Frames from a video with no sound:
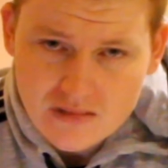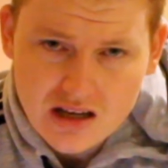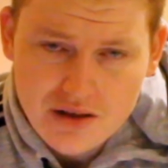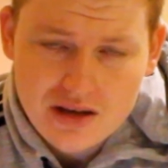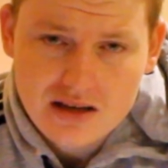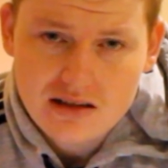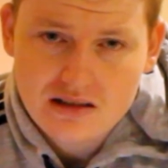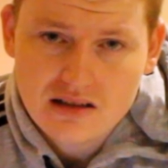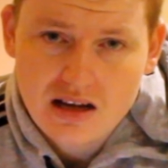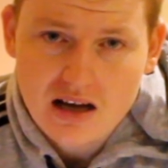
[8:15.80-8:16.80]
I think,
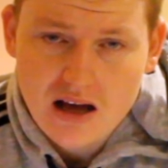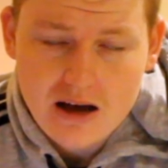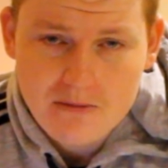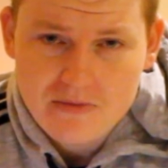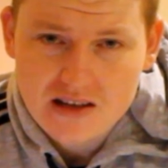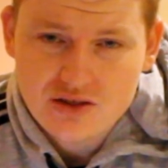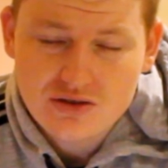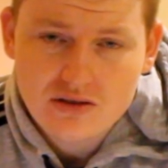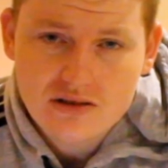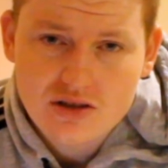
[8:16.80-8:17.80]

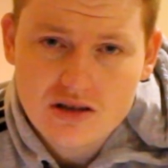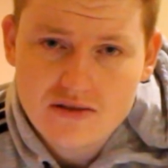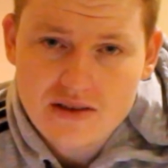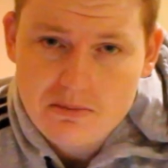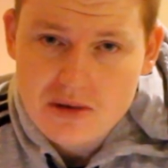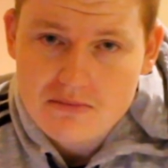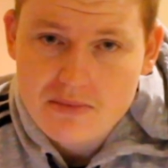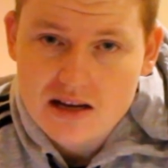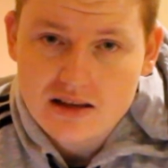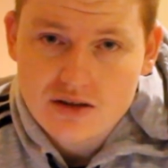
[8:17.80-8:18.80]
not in terms of them being
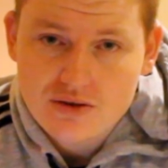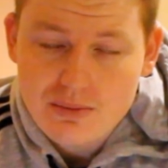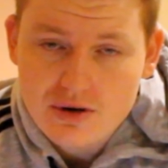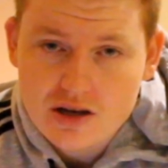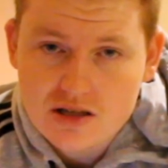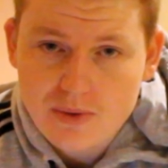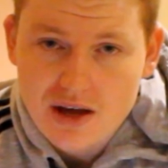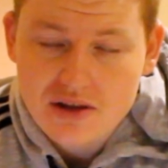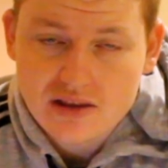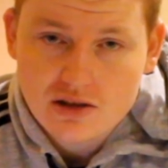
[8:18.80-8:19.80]
better than the Rabbitohs, but
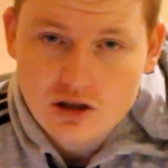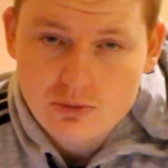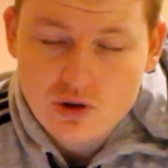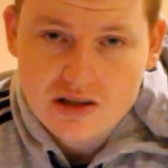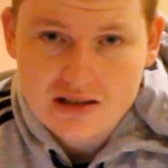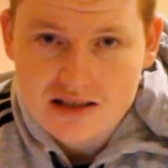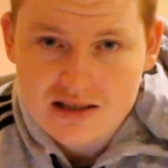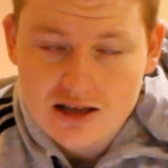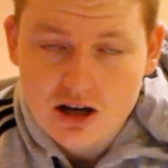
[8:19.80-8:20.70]
I think they're a lot more consistent.